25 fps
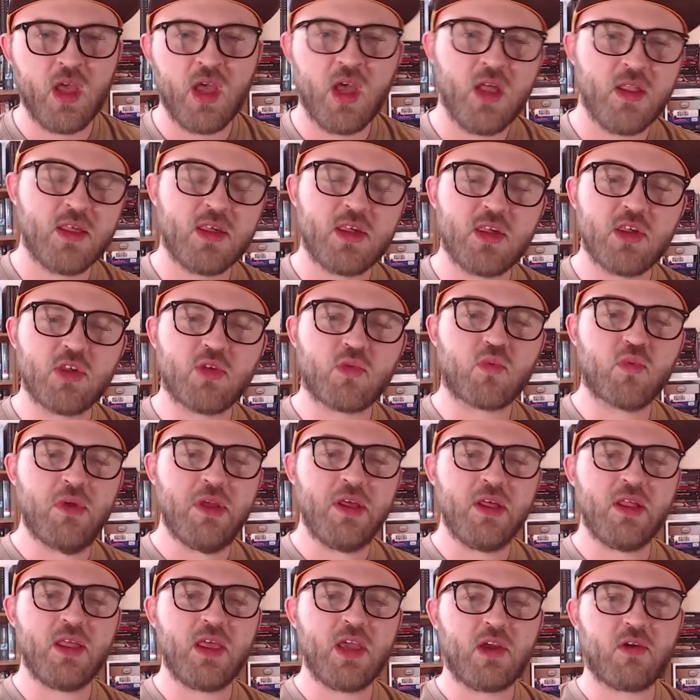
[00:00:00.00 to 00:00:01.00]
This is
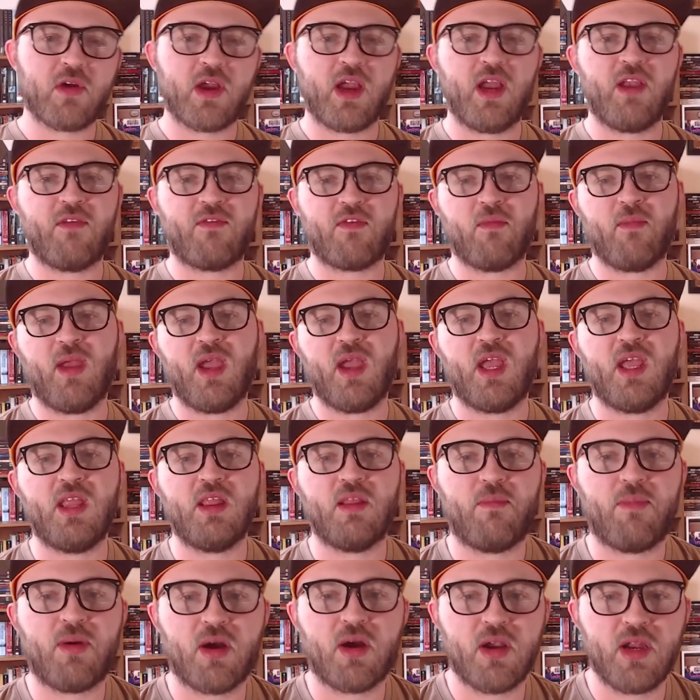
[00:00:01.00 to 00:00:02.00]
really great for making
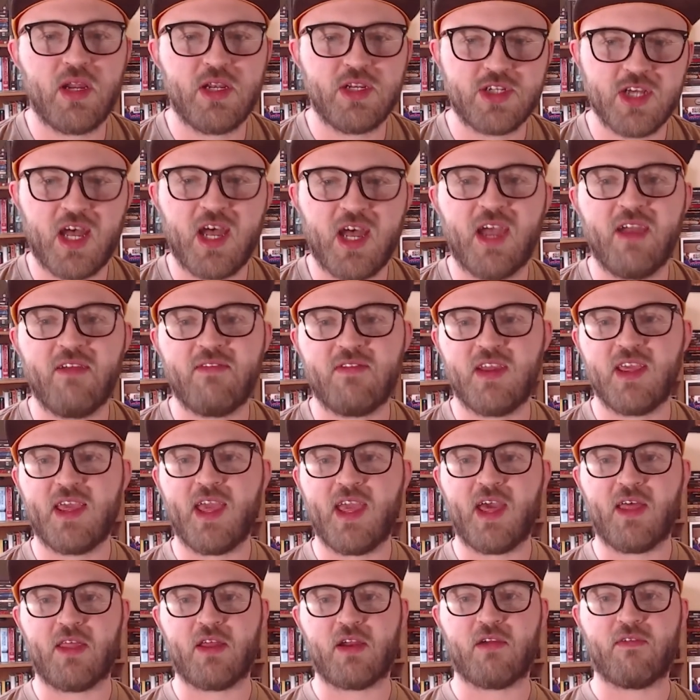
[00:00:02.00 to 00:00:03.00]
the party jive
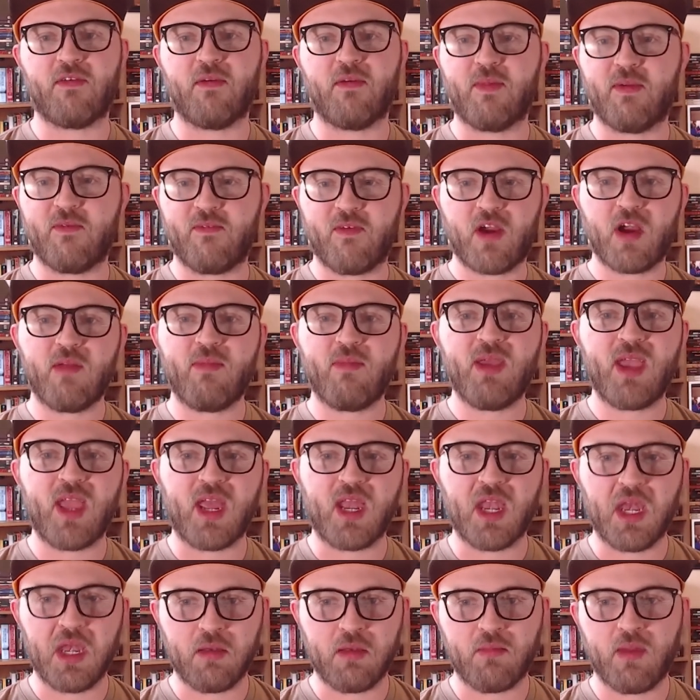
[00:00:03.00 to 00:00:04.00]
together from the very
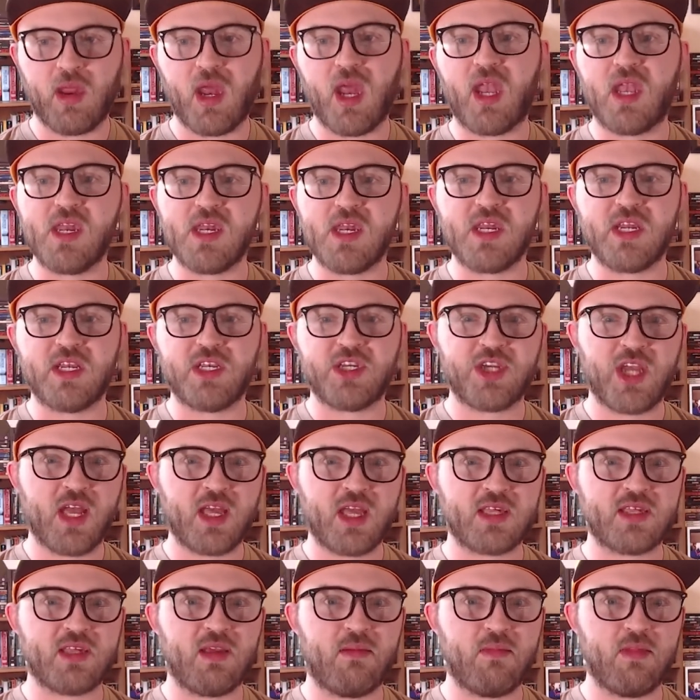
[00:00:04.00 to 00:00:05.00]
beginning, and it
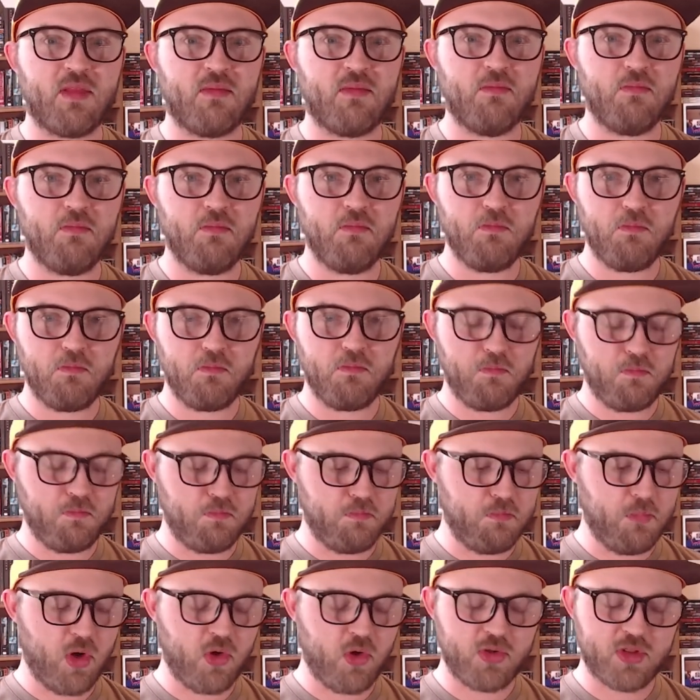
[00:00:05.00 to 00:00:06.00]
injects some of the
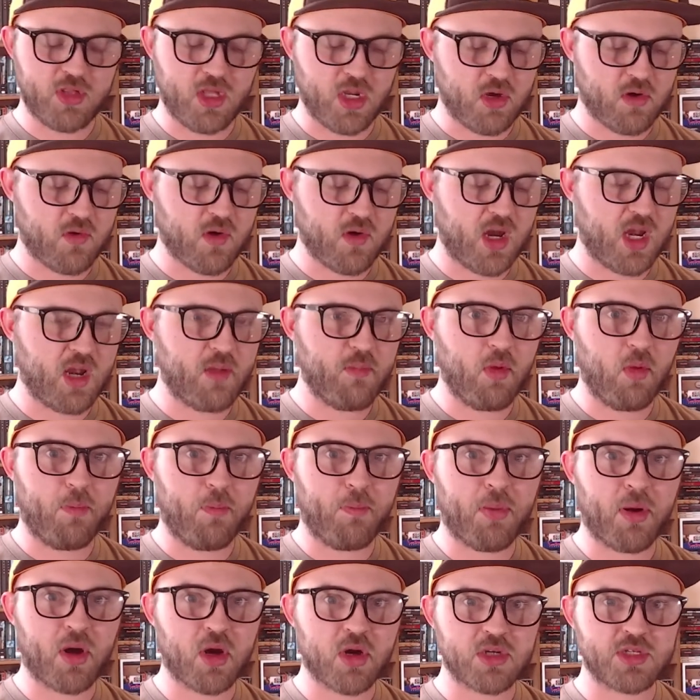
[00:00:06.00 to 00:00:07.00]
most incredible
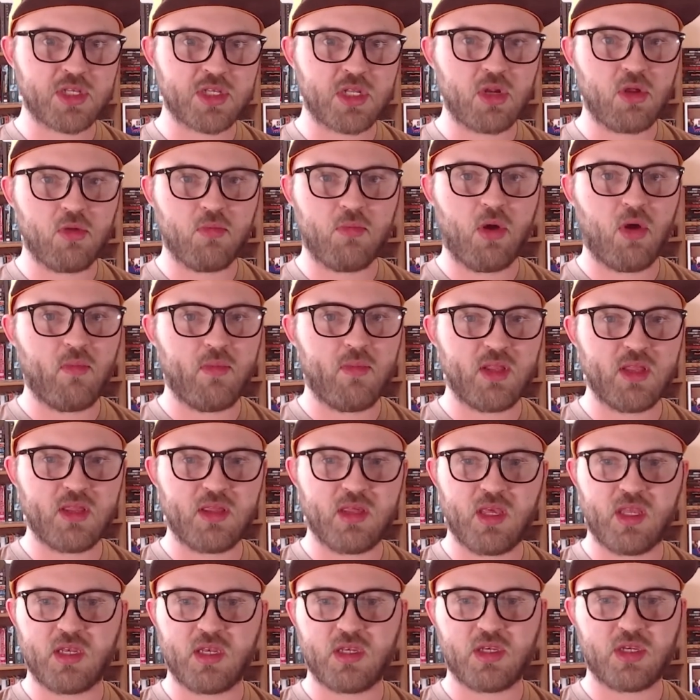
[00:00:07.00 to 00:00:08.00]
personal moments
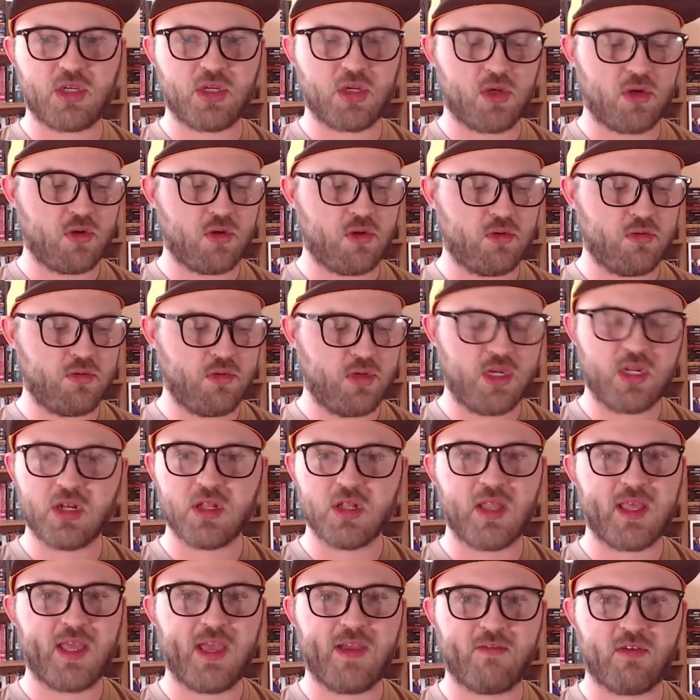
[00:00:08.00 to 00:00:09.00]
into
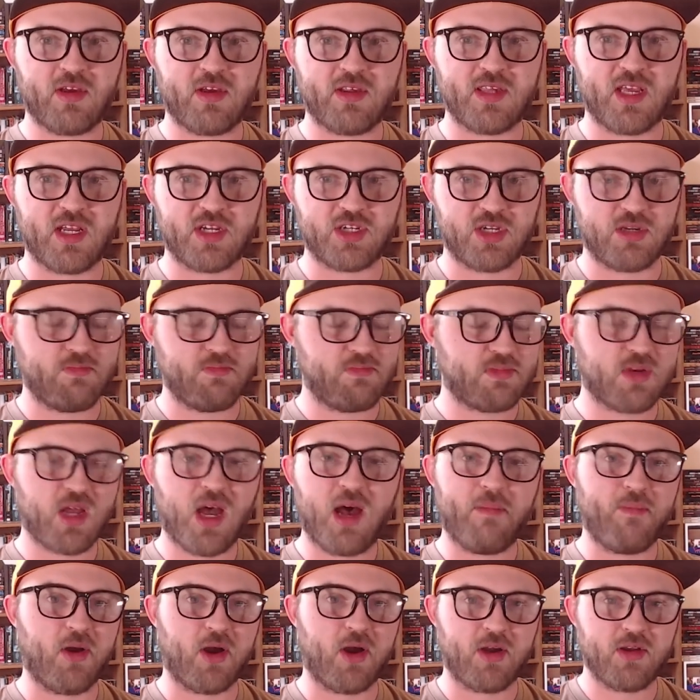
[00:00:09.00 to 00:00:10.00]
nearly every session.
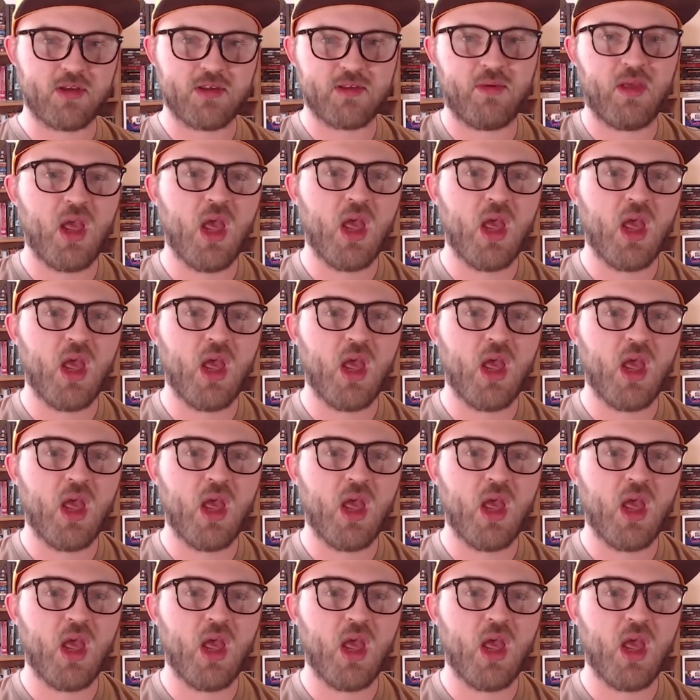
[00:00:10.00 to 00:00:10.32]
Top marks.